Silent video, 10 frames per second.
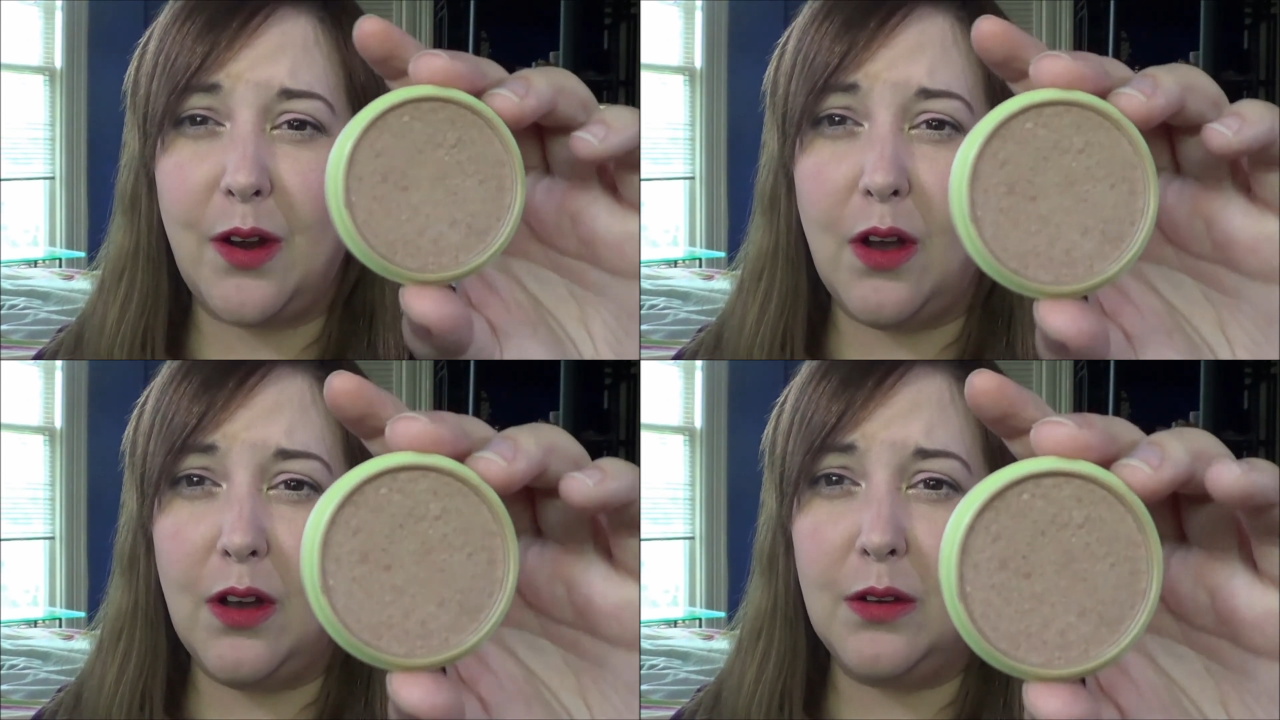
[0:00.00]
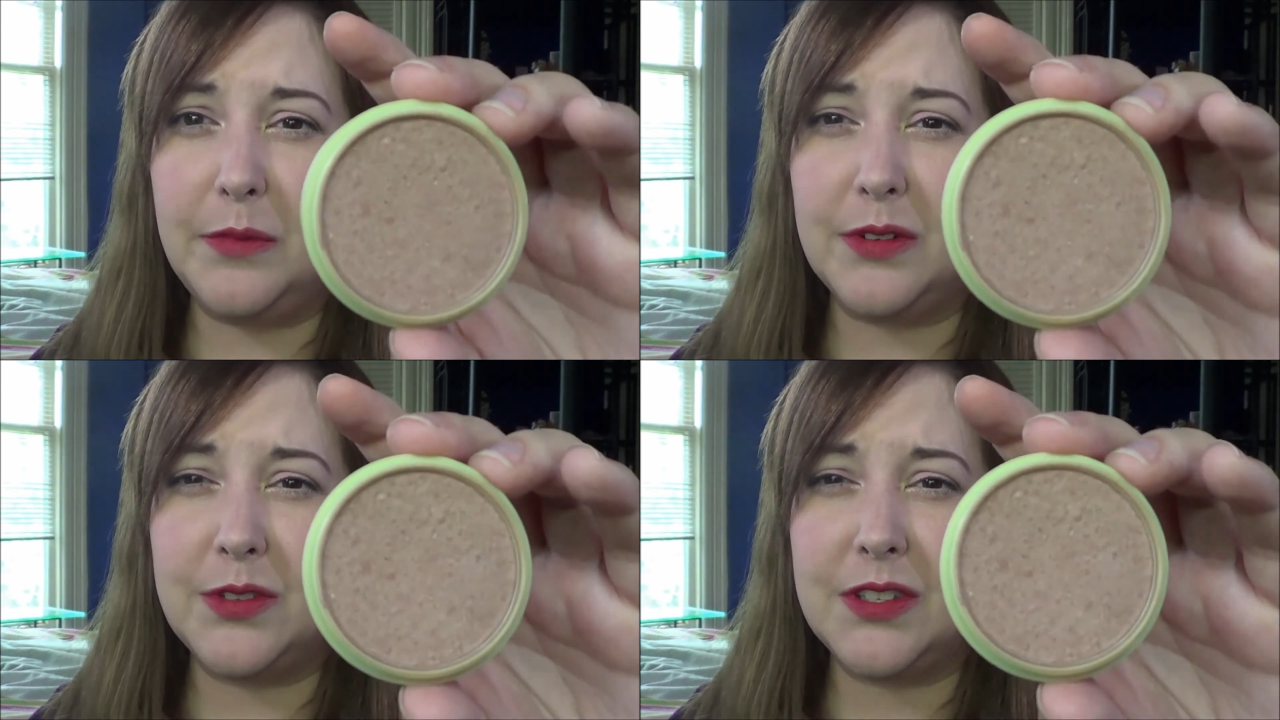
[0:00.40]
It
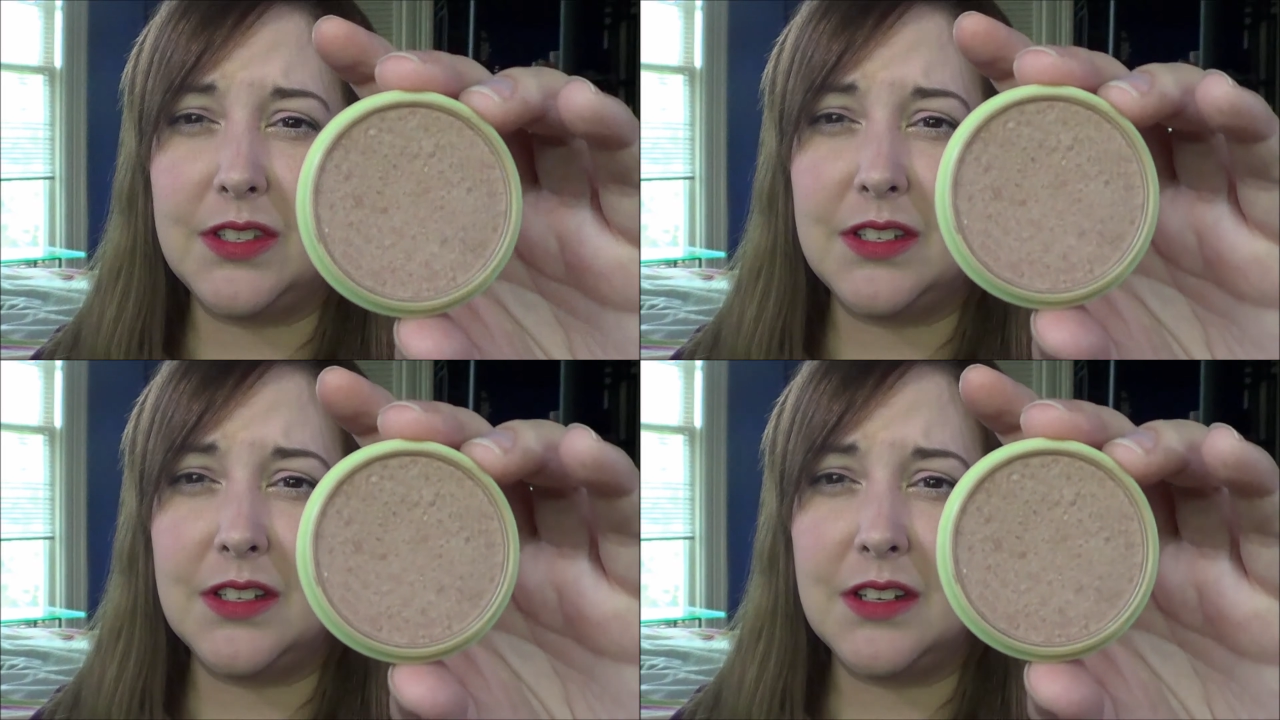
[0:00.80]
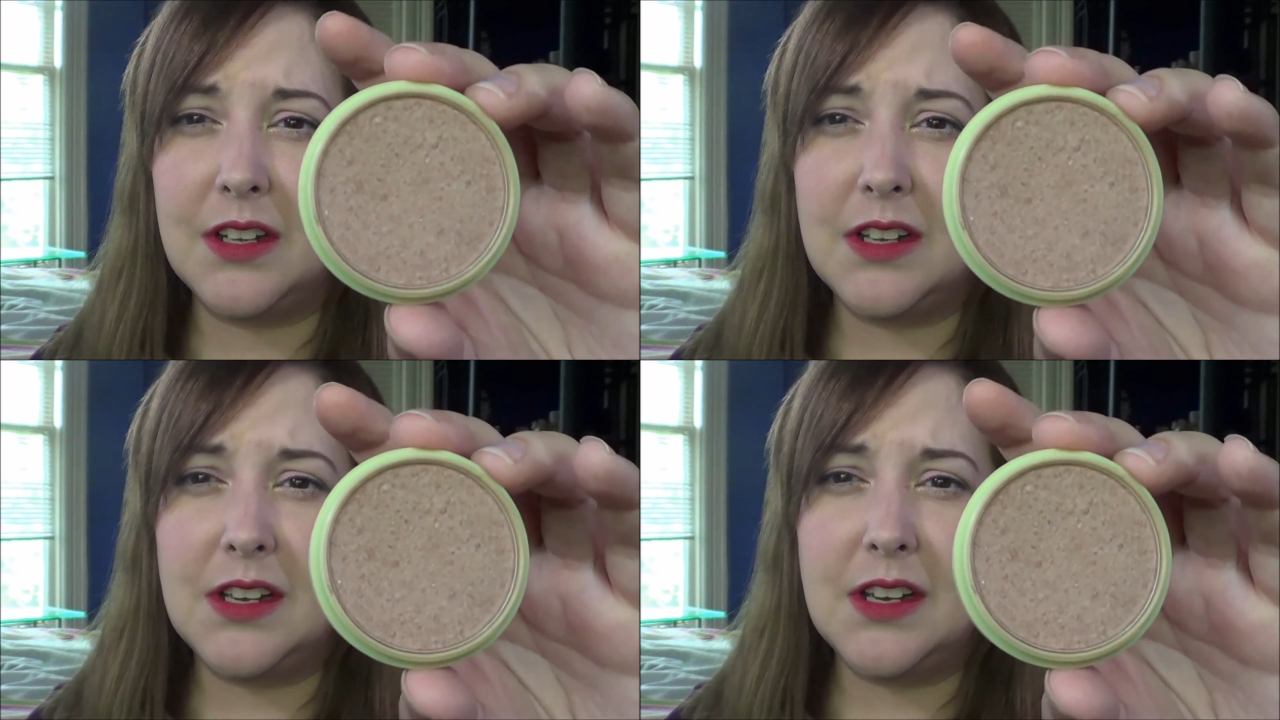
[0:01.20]
almost
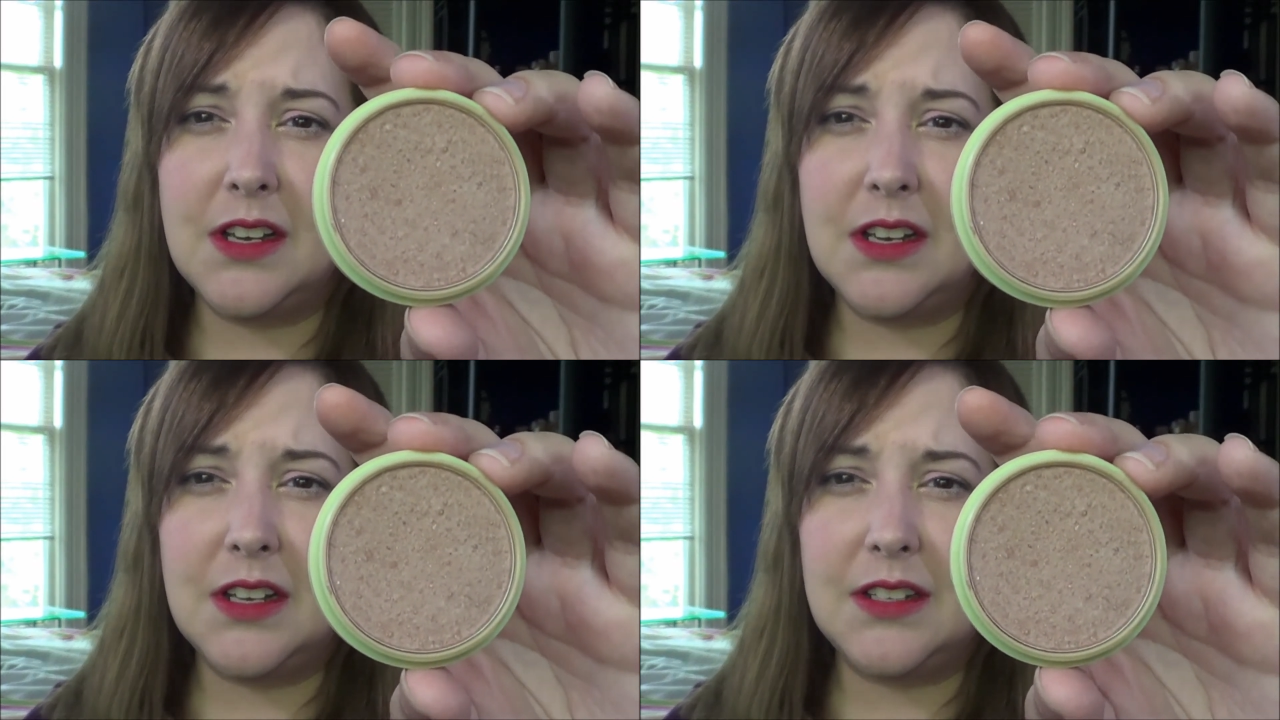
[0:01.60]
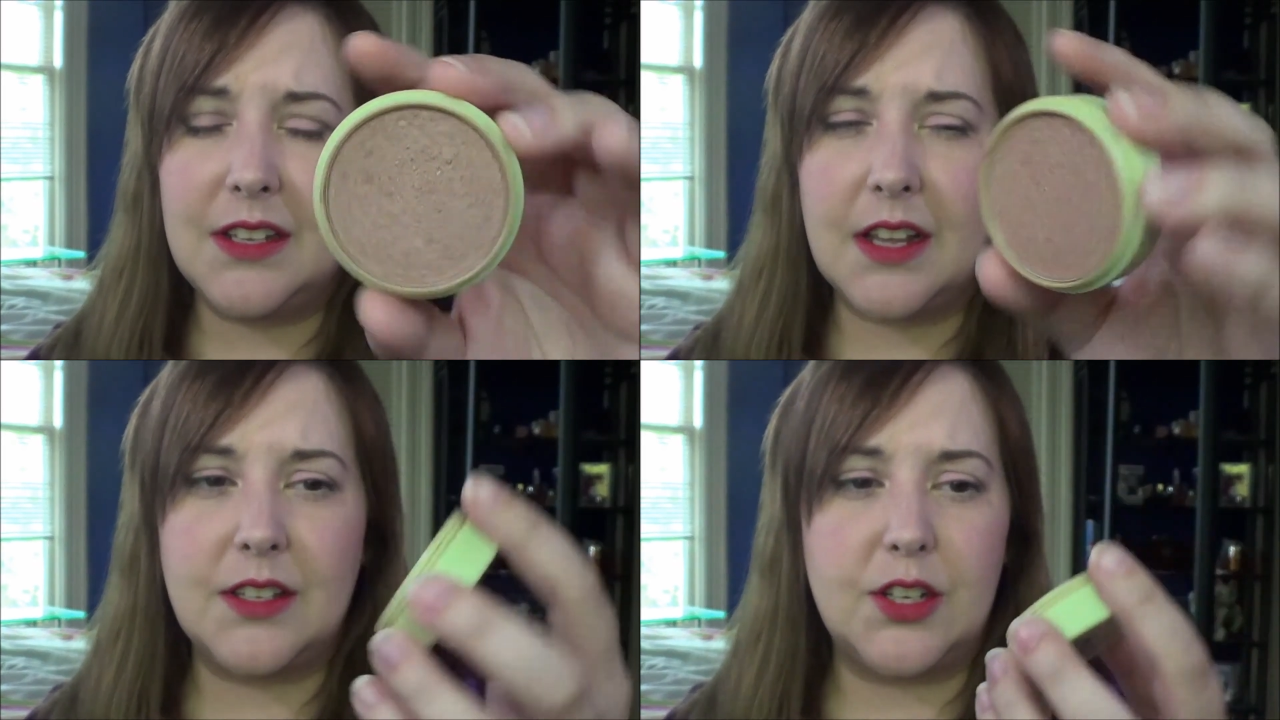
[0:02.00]

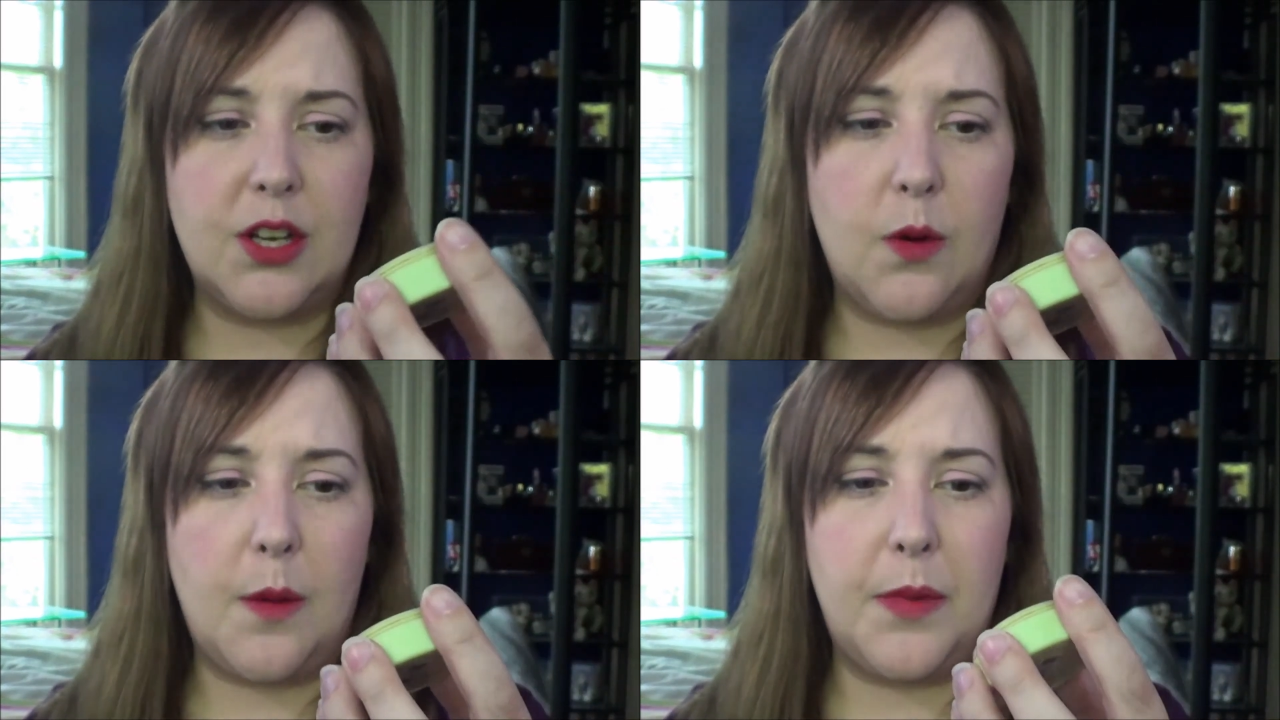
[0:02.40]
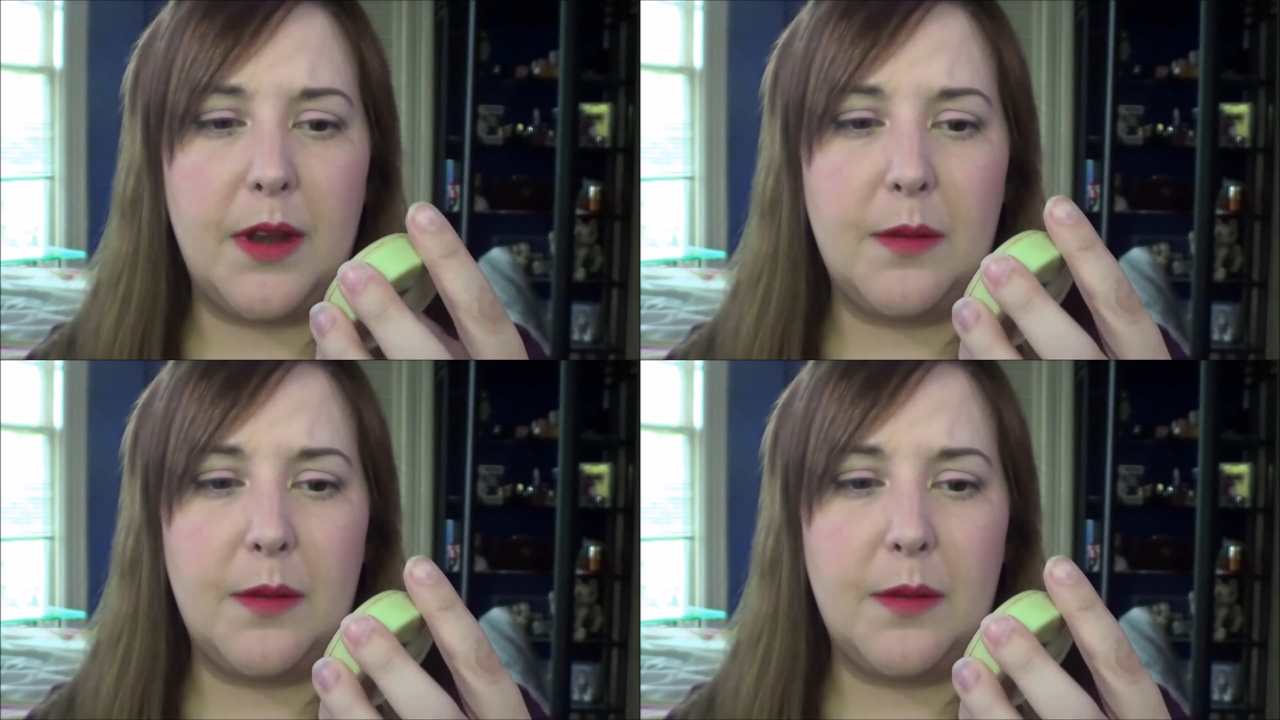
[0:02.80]
doesn't show up,